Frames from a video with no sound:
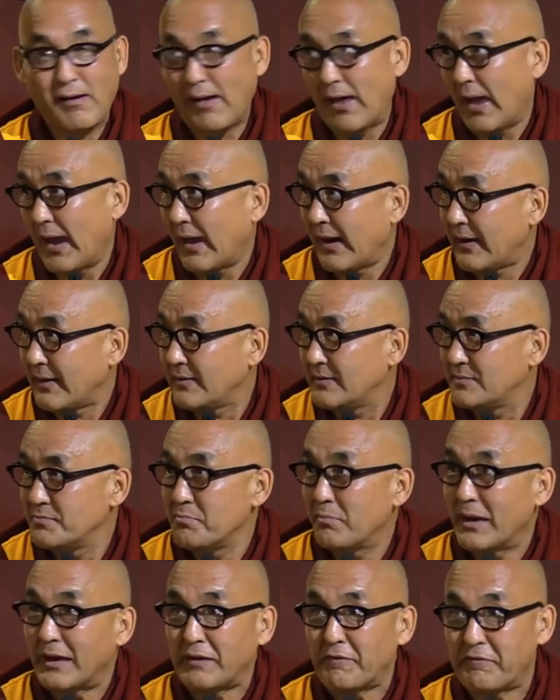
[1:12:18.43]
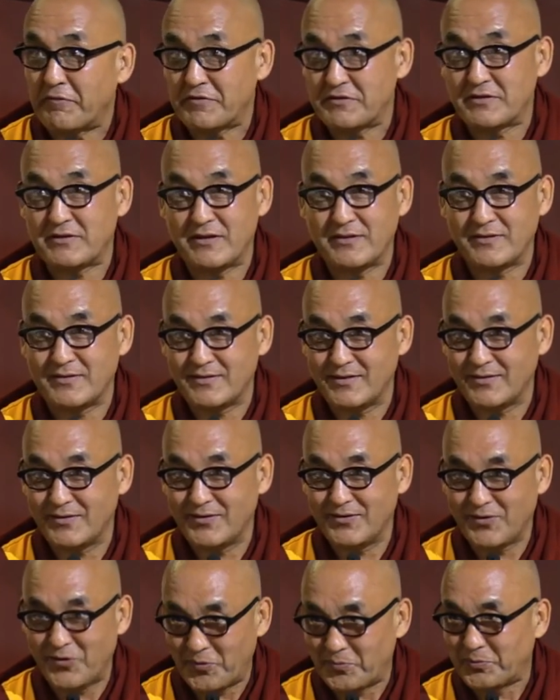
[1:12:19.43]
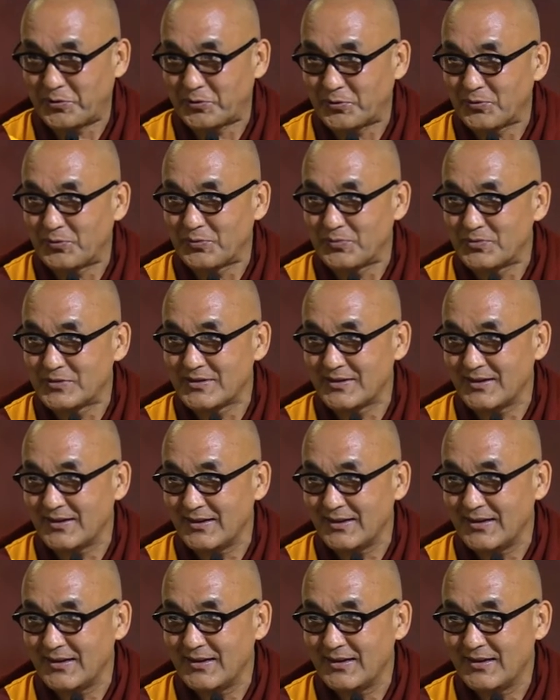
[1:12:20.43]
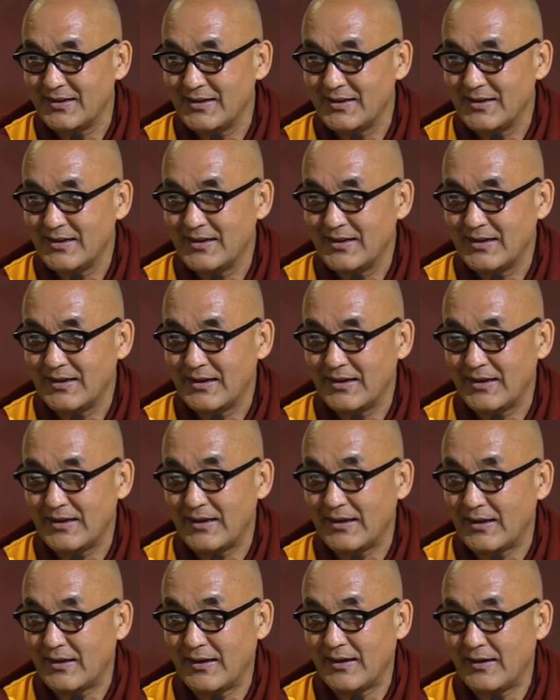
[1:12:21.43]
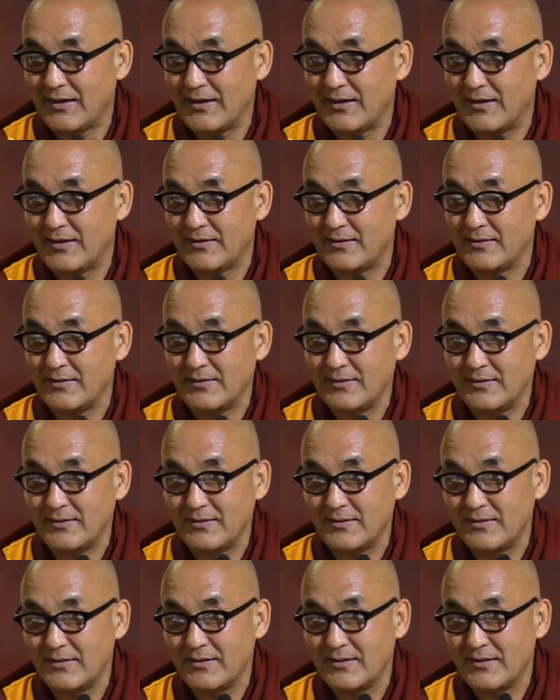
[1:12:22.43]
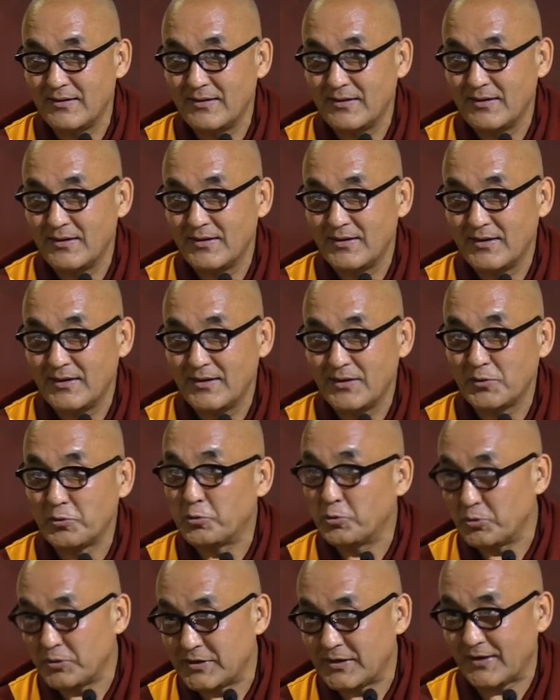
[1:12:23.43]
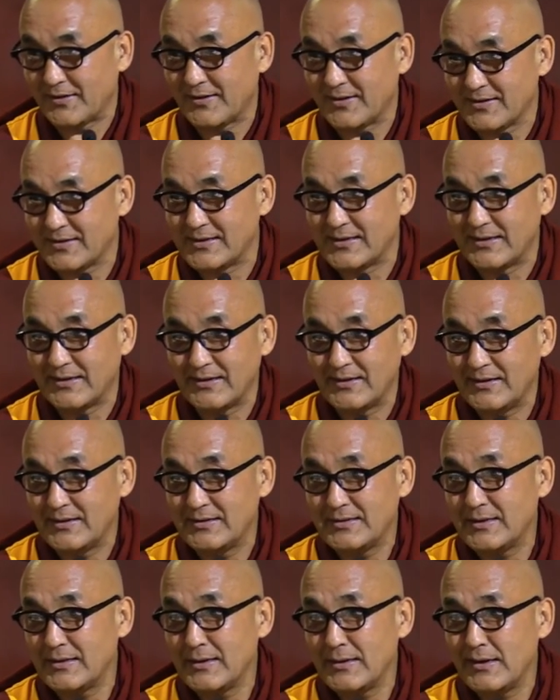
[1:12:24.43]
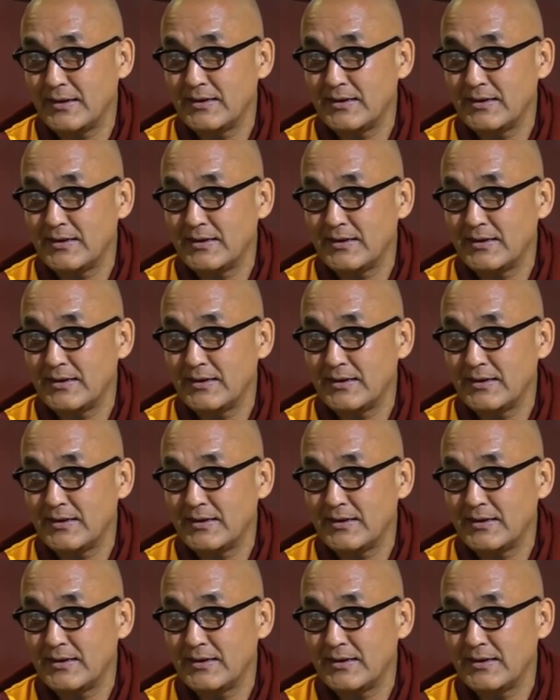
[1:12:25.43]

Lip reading: add manifestation of the Guru Rinpoche and Guru Shakya Singhi.